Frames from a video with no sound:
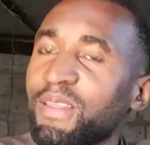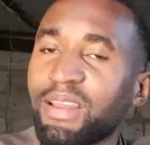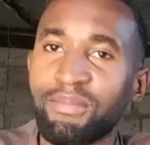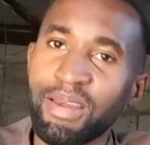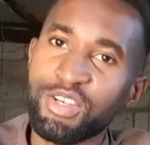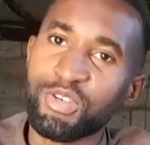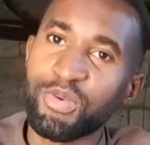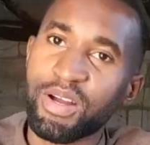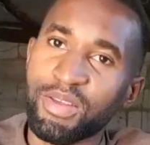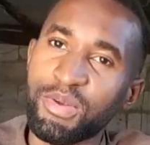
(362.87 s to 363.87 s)
make
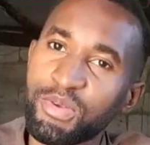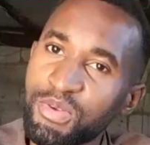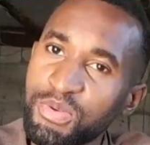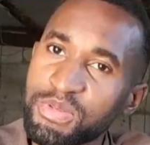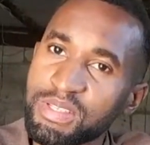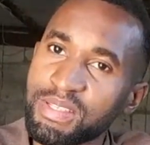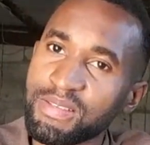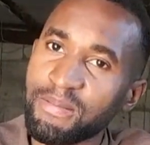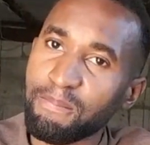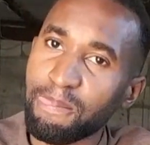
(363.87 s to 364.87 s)
sure you use,
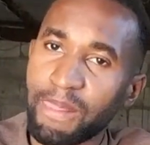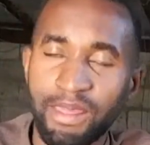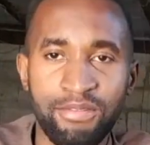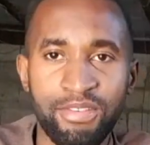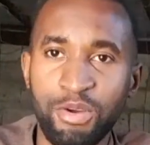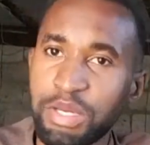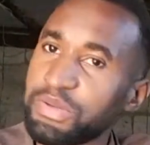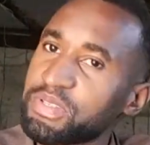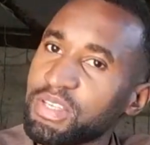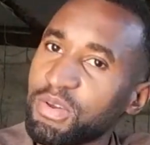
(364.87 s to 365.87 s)
if you are
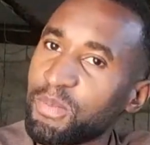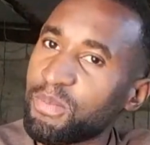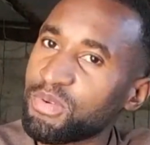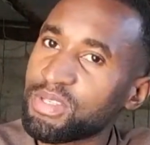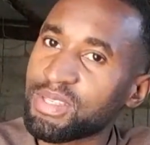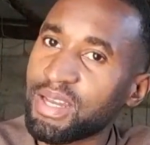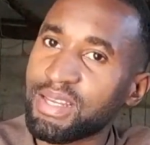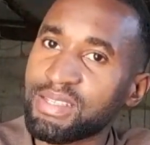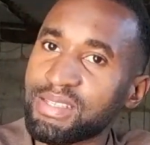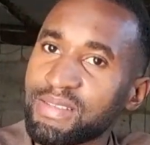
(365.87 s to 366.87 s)
using your
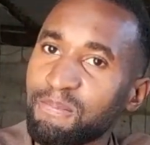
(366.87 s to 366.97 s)
boosters,